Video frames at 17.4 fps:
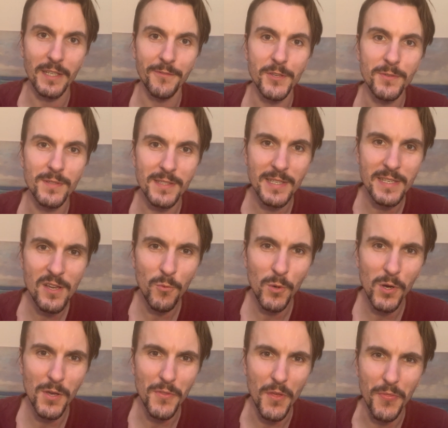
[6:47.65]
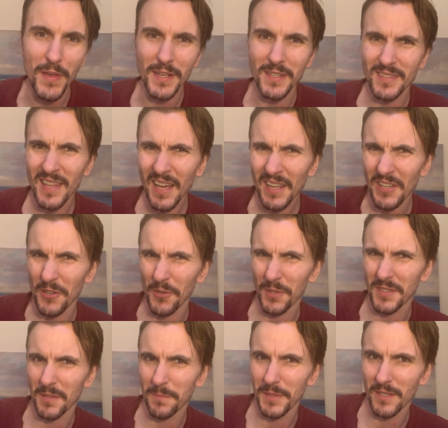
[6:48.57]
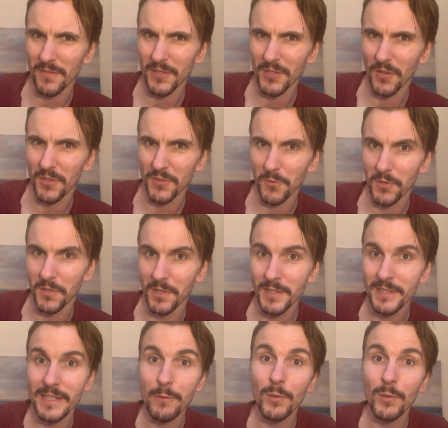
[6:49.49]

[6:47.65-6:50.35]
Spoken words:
If you see a word that thinks that looks a bit of an odd word,